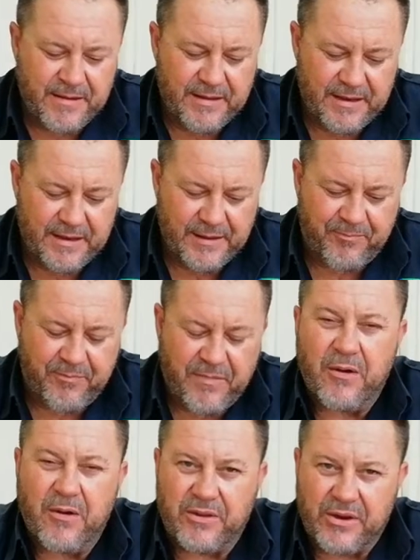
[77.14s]

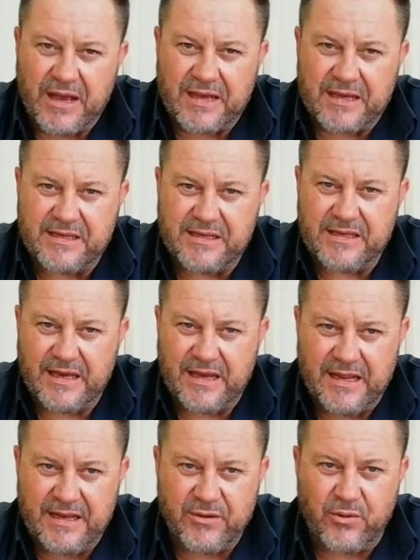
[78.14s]
how it reacts.
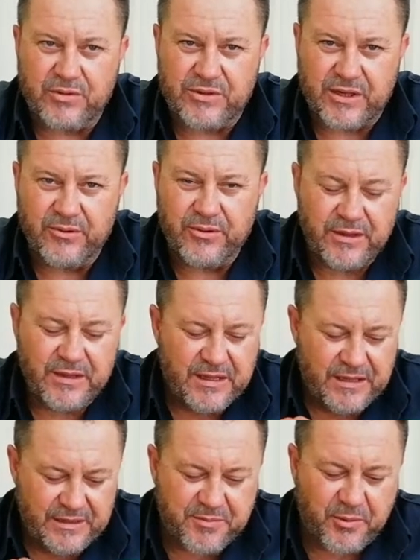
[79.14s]
And also
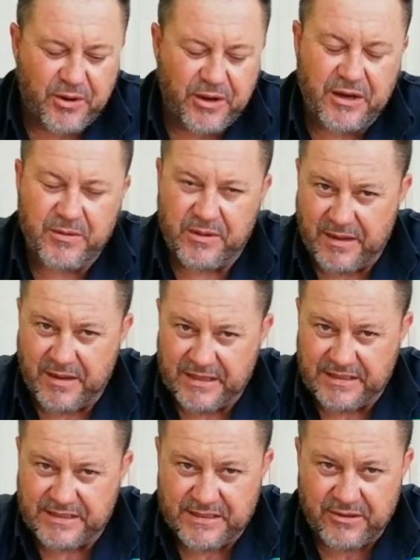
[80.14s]
this product, what makes
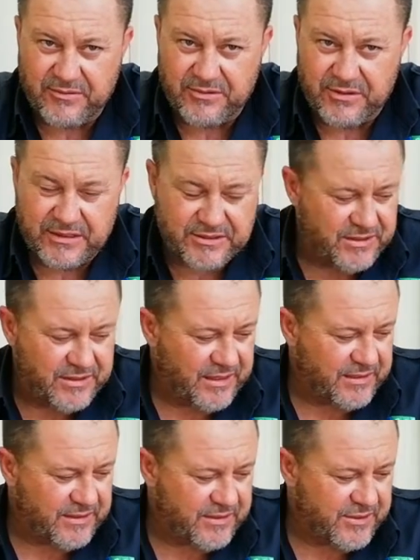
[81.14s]
it so
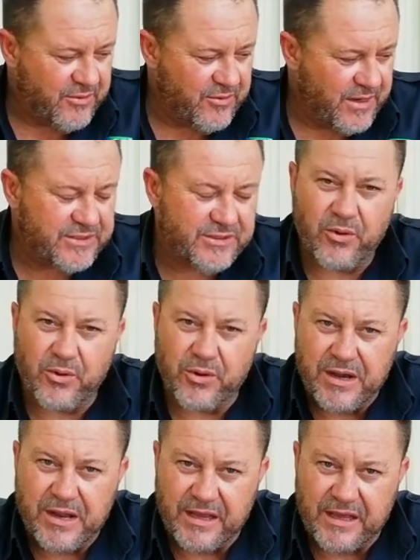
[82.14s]

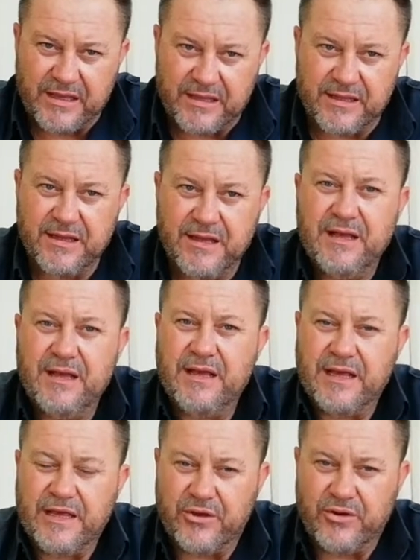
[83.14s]
extraordinary is
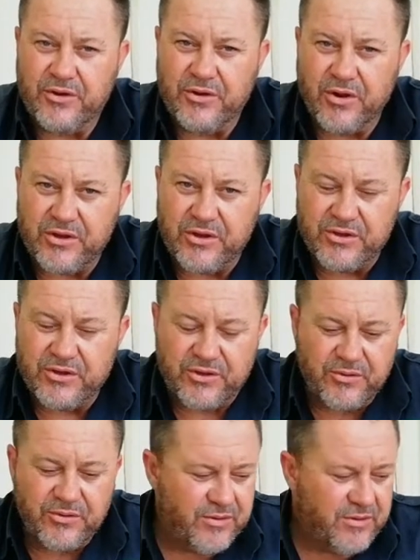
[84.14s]
you do not
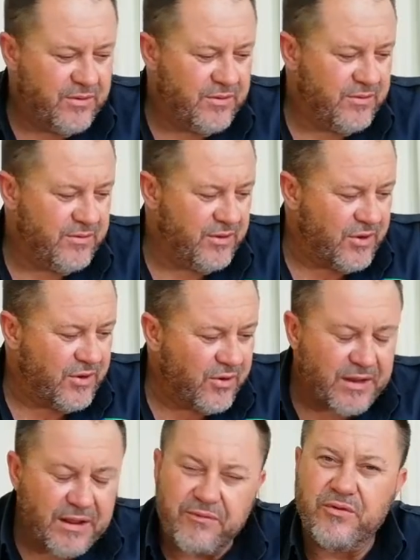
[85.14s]

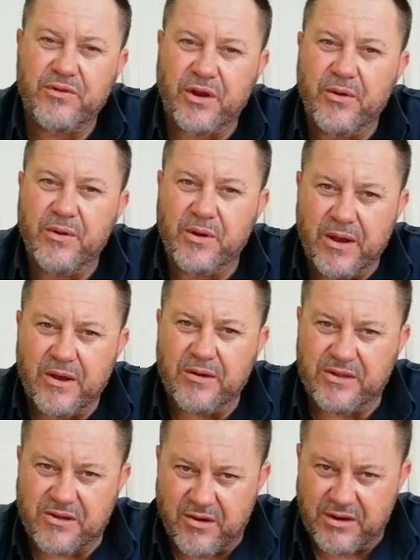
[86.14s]
have to throw it away or
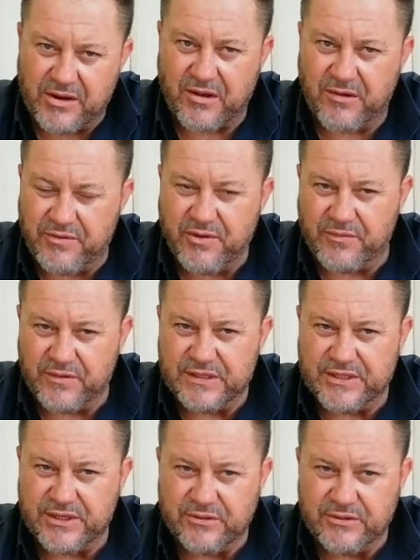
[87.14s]
discard it after your
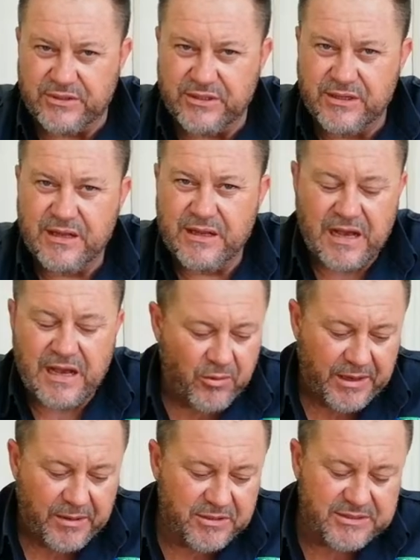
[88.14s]
first use. I will
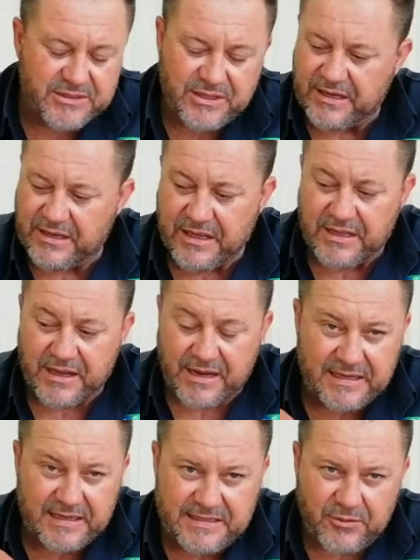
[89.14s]
demonstrate in the
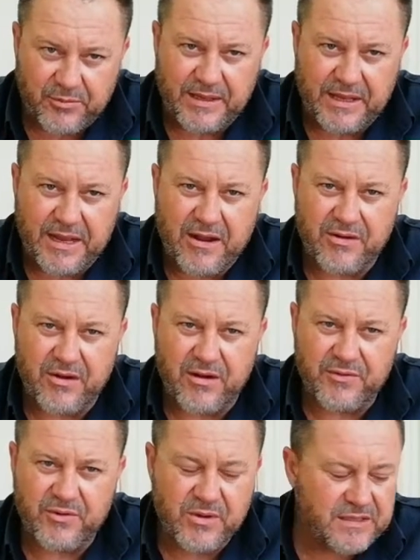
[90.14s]
cakes that we take out
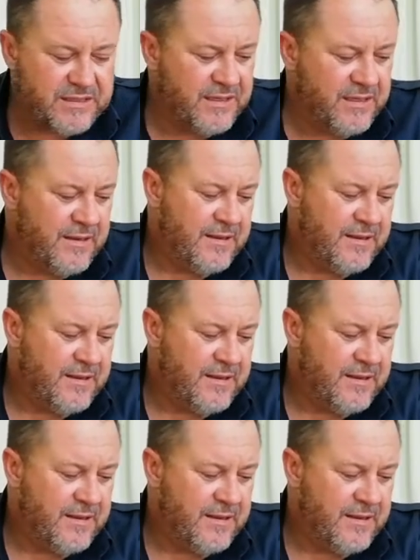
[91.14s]
afterwards